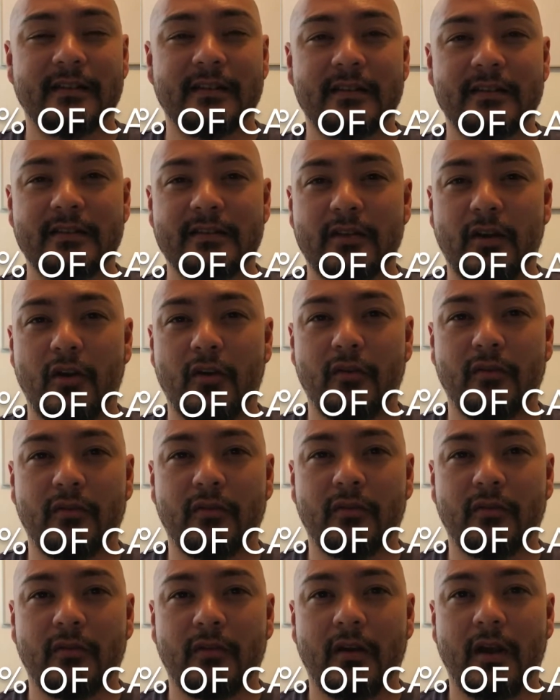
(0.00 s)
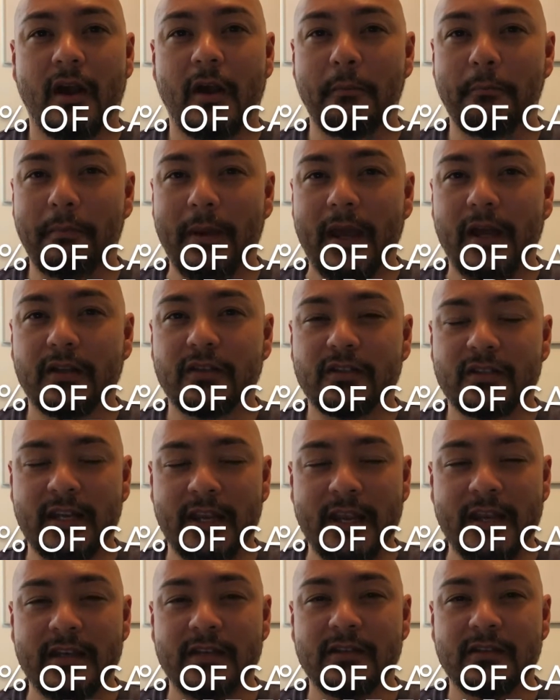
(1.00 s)
So about
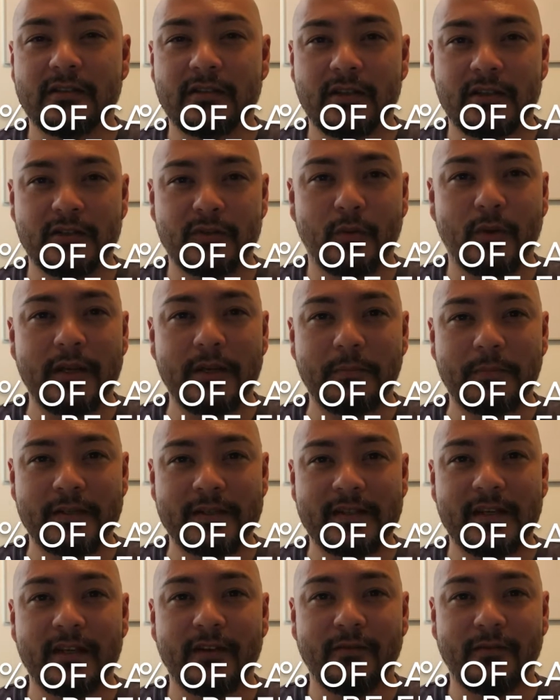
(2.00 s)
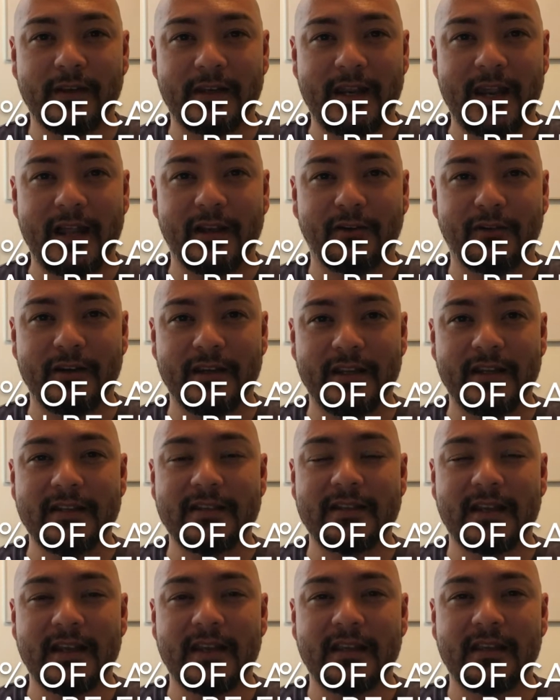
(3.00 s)
10 to 20% of your calorie
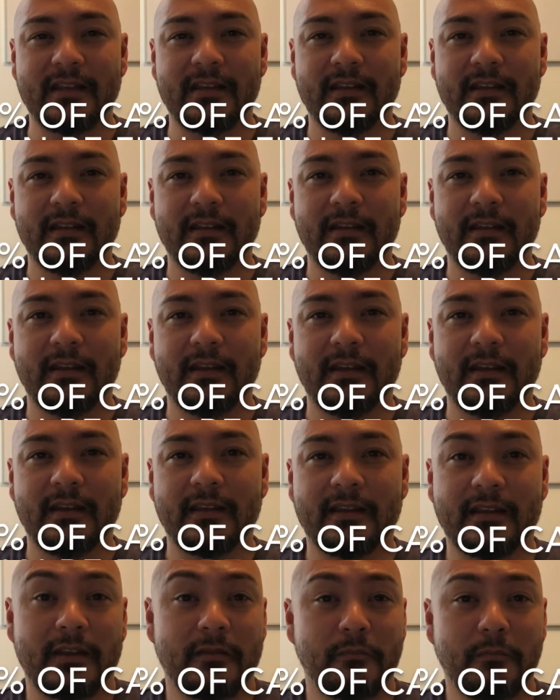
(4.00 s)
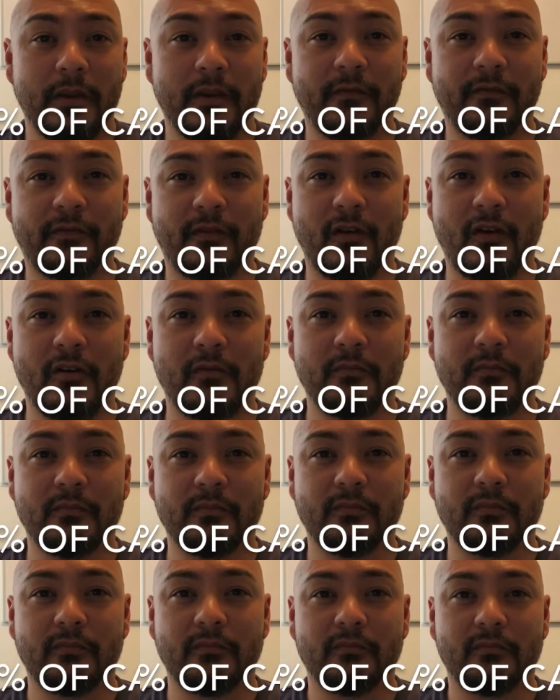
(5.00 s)
intake can be from
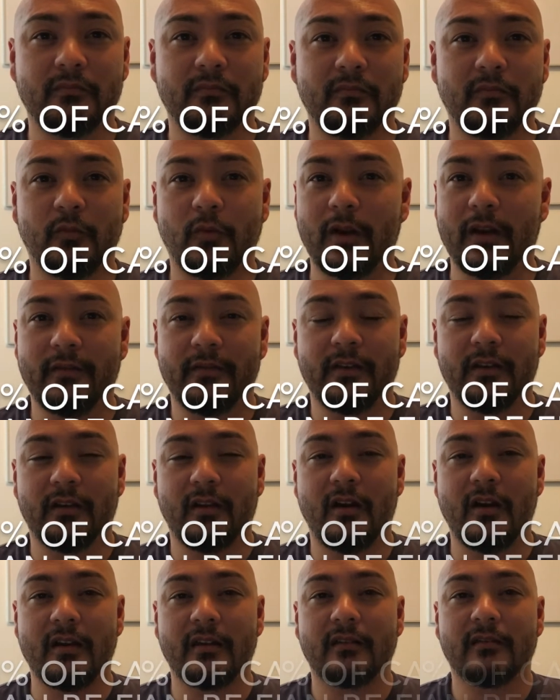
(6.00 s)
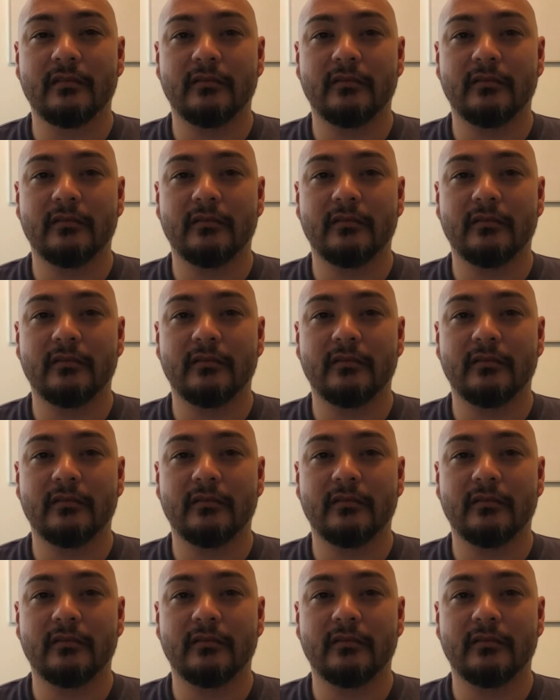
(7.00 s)
whatever you like.